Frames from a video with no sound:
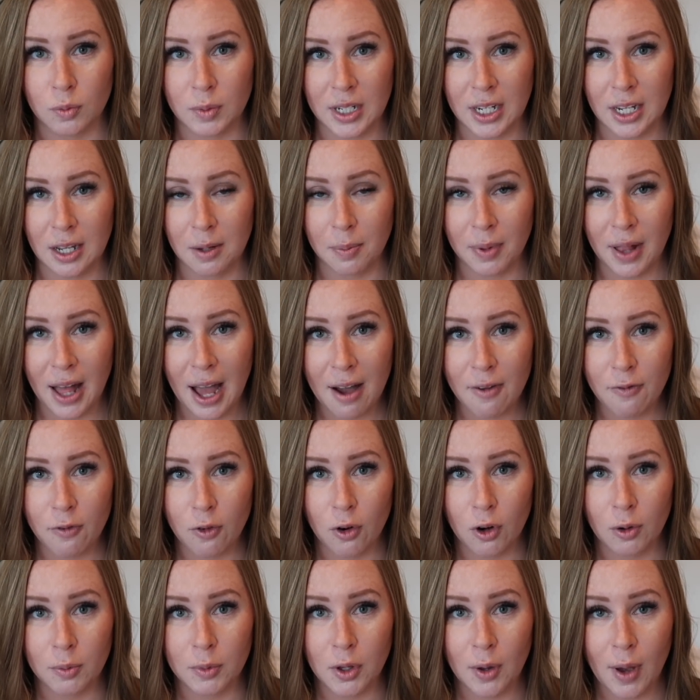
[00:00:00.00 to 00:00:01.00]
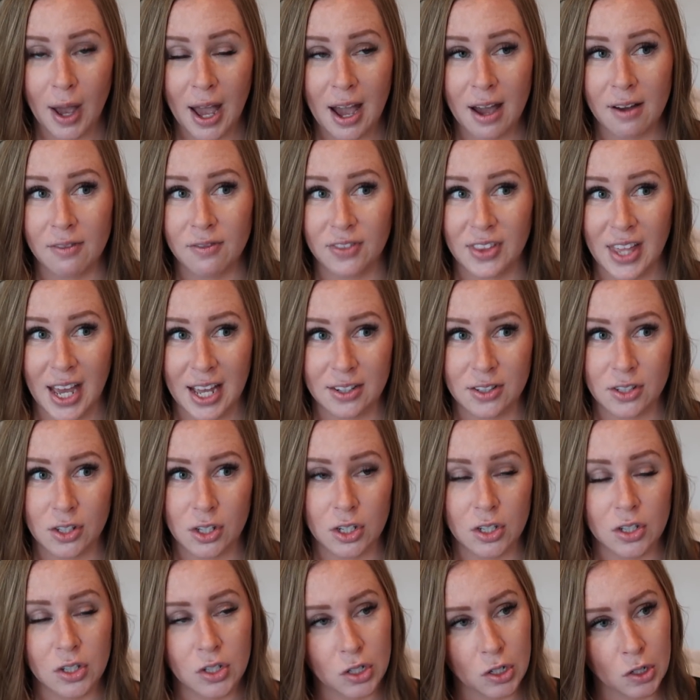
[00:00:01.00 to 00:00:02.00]
media platform you have, that's
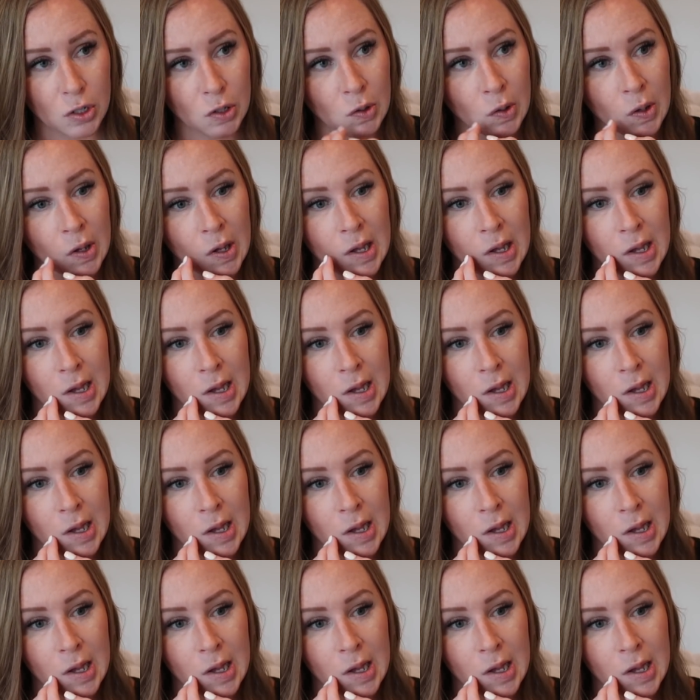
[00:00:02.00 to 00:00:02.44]
good too.